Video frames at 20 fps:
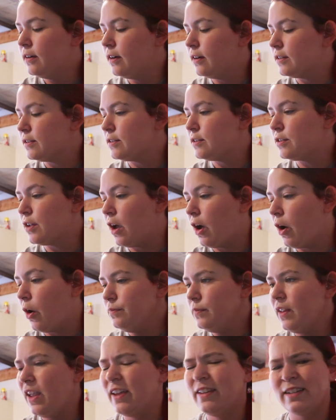So
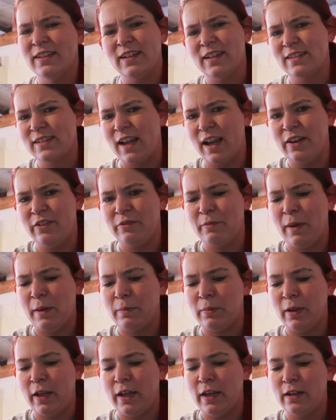I mean, that's kind of my
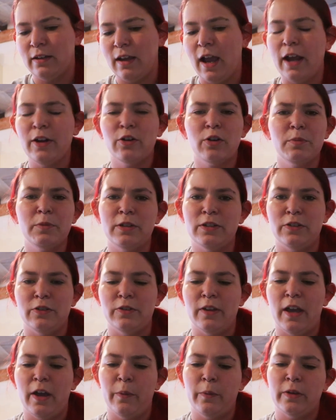plan. I normally do
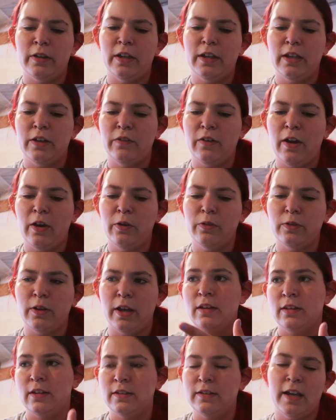that when they give out
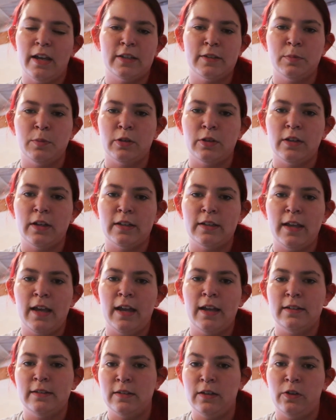like the textbook like
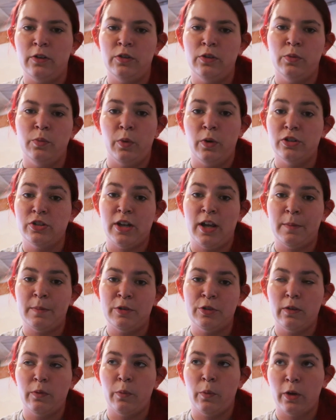that and tell you what
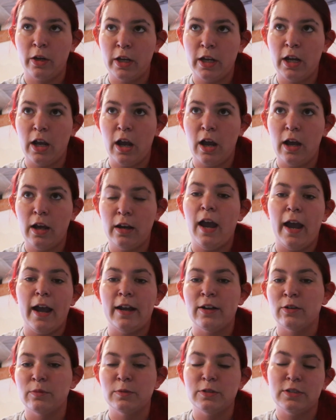chapter's working on.
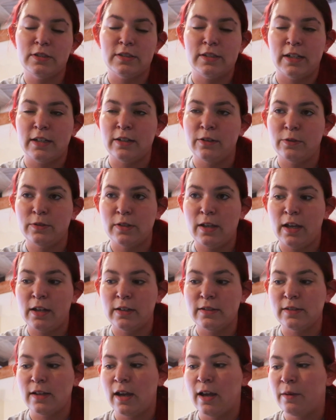I normally just take notes ahead
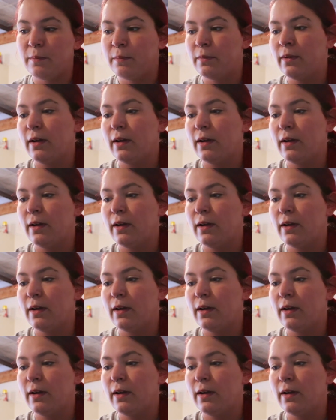of time.